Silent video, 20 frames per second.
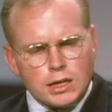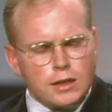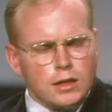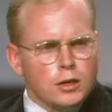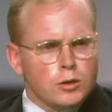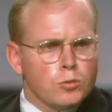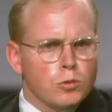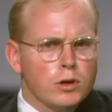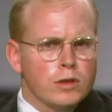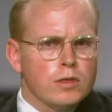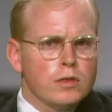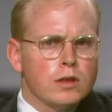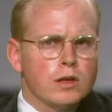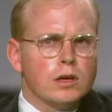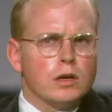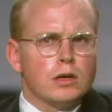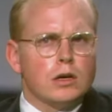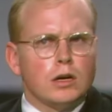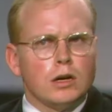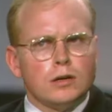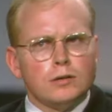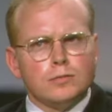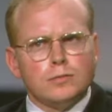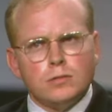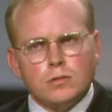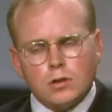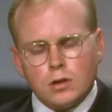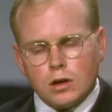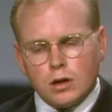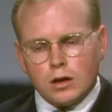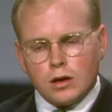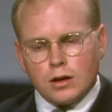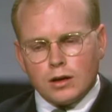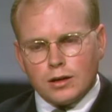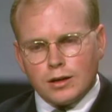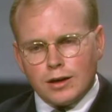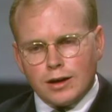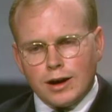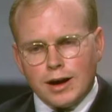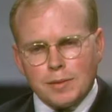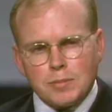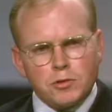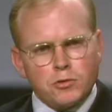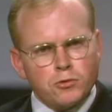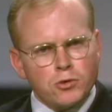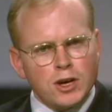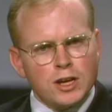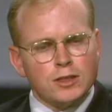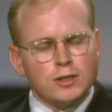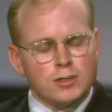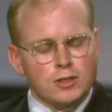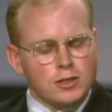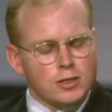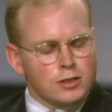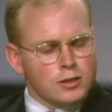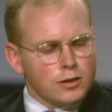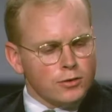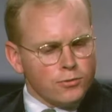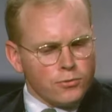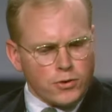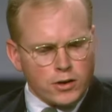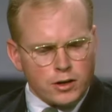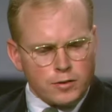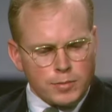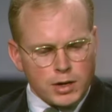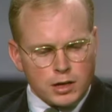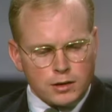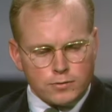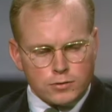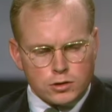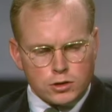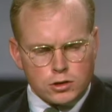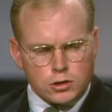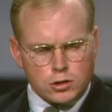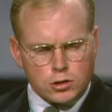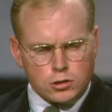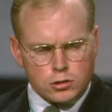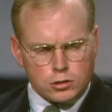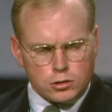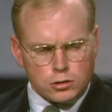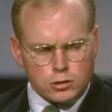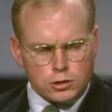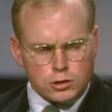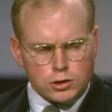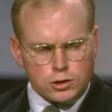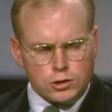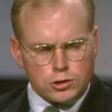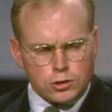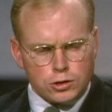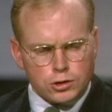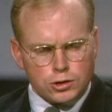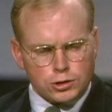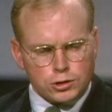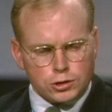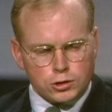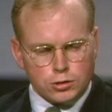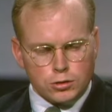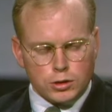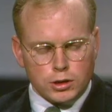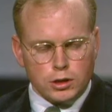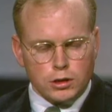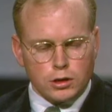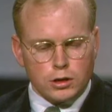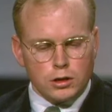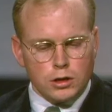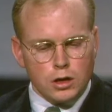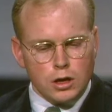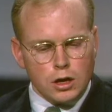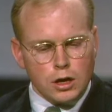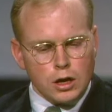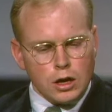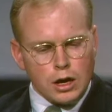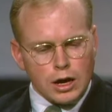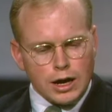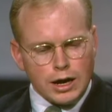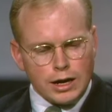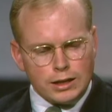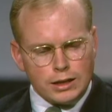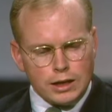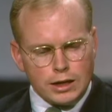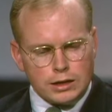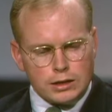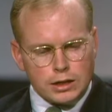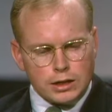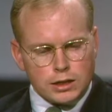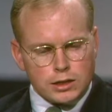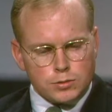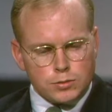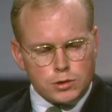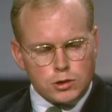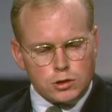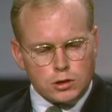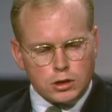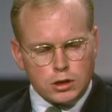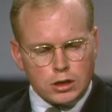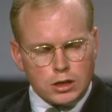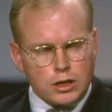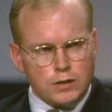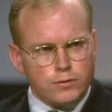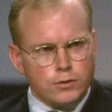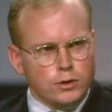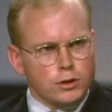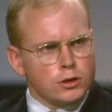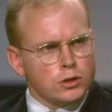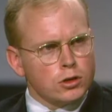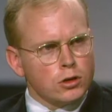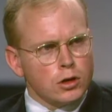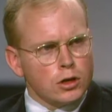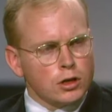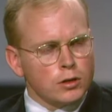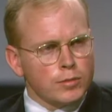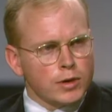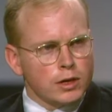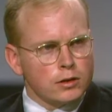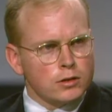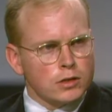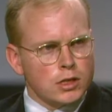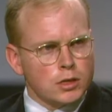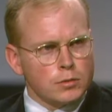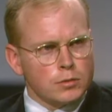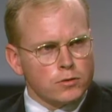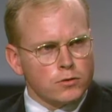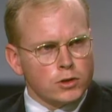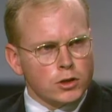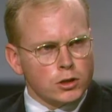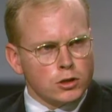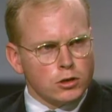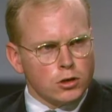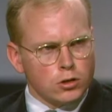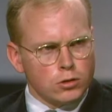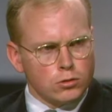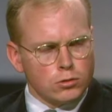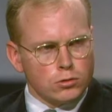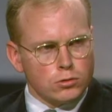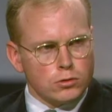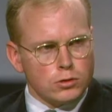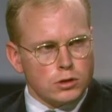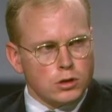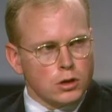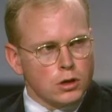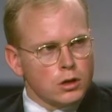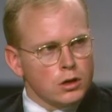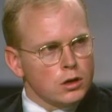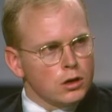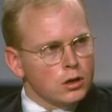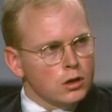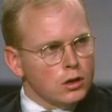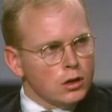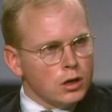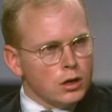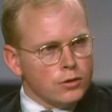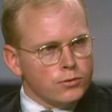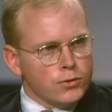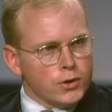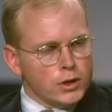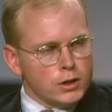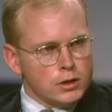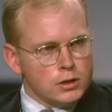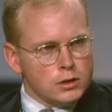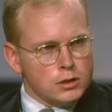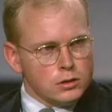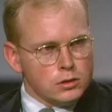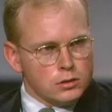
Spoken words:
I think one thing... I'm afraid there's a fair amount of distortion going on. I'd like to ask Mr. Cleaver to talk about some of the goals of the